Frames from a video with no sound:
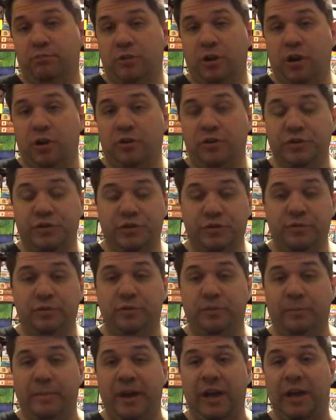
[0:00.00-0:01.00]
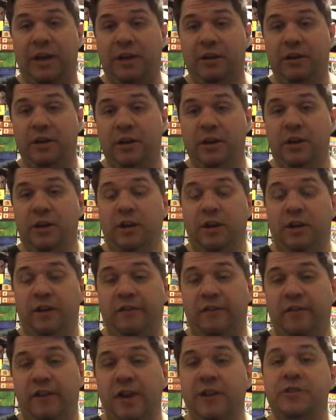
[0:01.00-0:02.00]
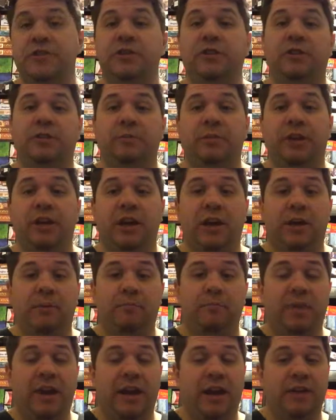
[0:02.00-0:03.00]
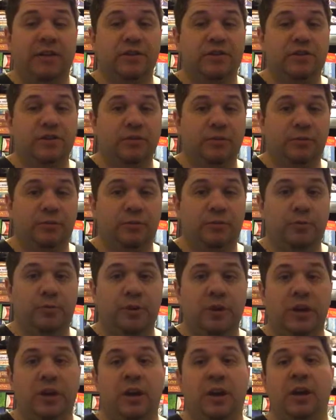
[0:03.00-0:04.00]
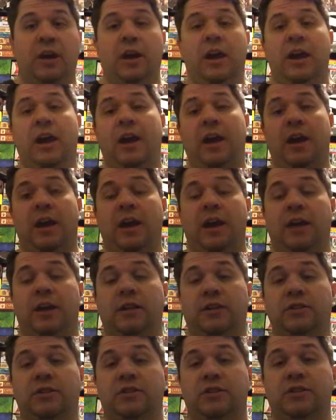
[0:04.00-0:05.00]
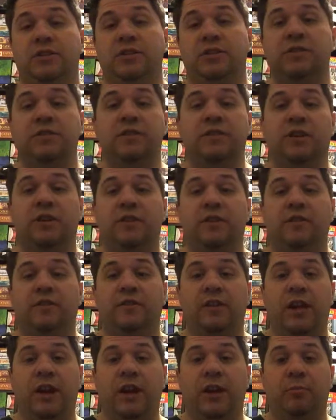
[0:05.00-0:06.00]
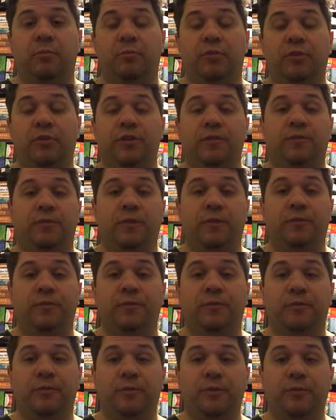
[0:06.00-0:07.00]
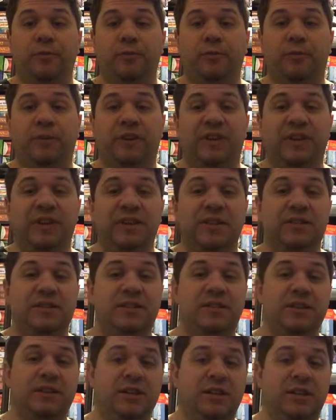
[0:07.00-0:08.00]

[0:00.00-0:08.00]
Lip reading: called Zoo to Man, eventually became PanZoo. And just to give a brief overview, this